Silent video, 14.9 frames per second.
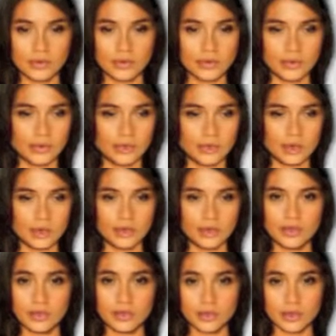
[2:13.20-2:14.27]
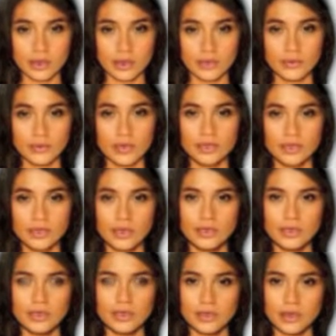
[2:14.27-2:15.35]
Additionally, Tak Ming
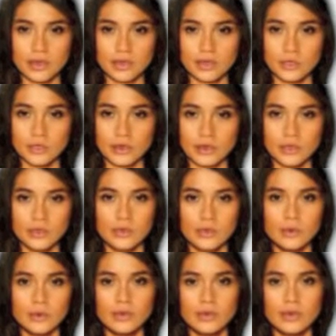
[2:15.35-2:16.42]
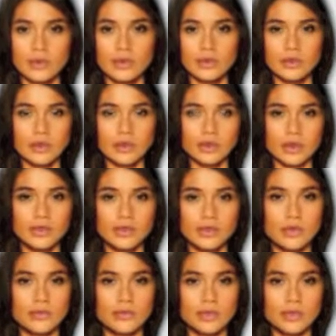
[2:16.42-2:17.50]
said he faced challenges when staff left the
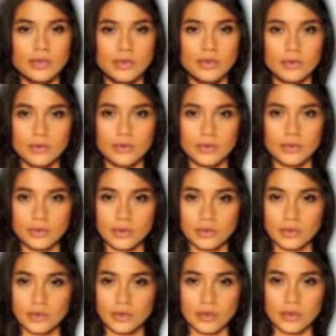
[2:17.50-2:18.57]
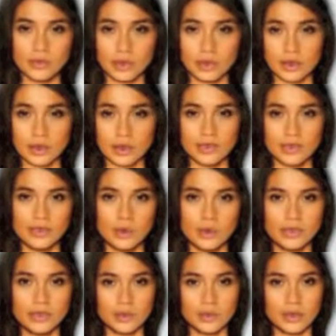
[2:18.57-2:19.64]
company. There is a lack of
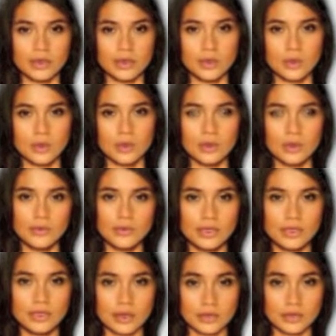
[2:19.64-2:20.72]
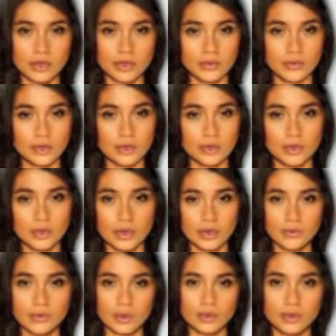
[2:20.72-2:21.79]
continuity on the part of the developers
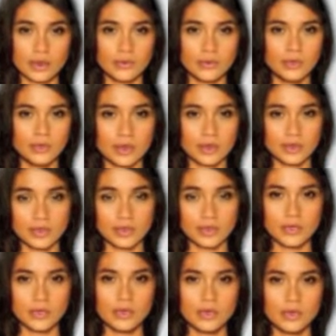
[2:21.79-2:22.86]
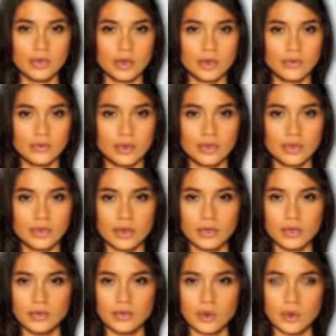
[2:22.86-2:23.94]
and programmers and even the HR person
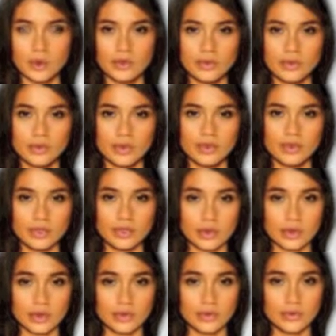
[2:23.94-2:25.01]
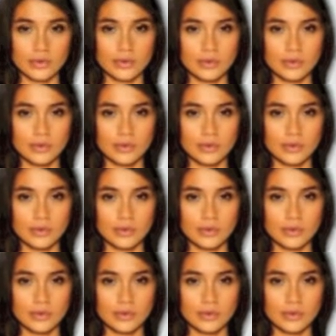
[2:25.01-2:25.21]
involved, he said.